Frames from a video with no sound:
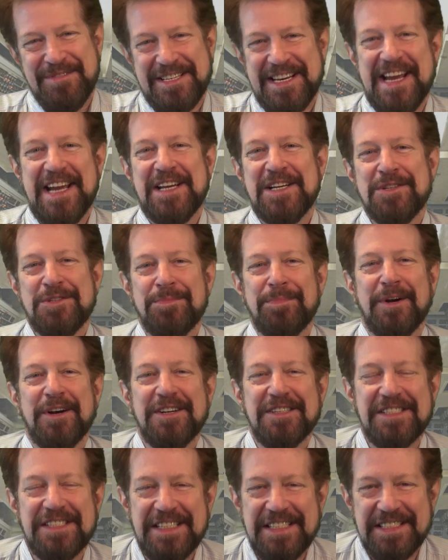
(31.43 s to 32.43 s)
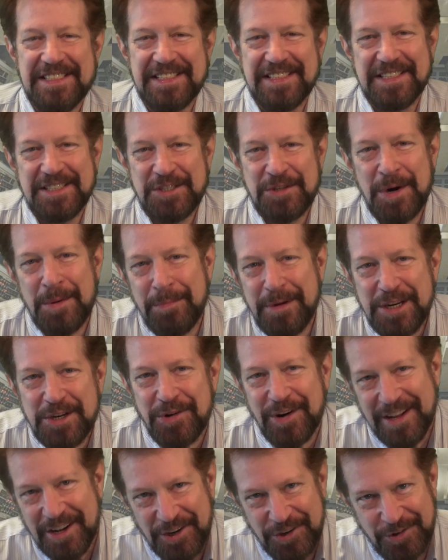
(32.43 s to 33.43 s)
state conspiracies the Trumpy
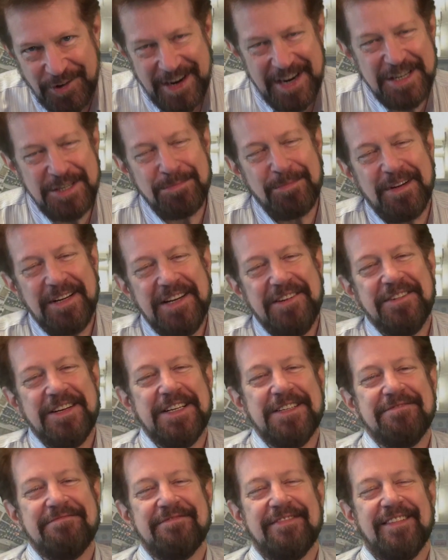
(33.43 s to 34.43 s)
trailer trash believe in?